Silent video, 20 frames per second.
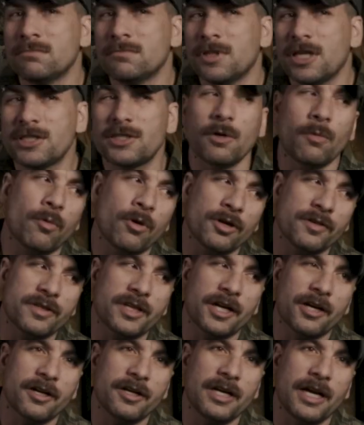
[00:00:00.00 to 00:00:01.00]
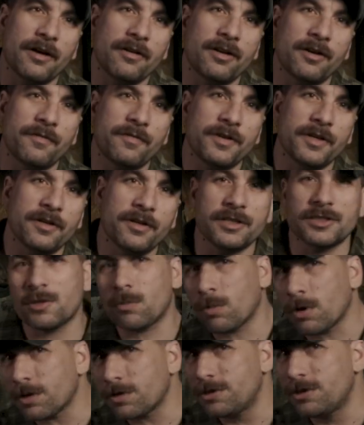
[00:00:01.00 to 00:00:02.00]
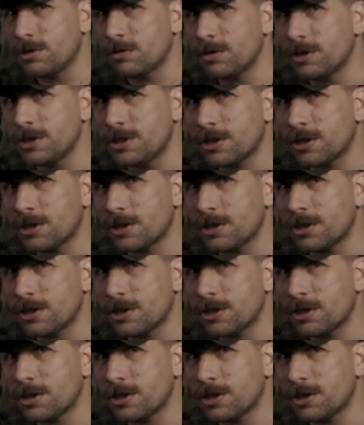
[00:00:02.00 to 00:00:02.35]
Is it worth carrying out in the field? Is it worth doing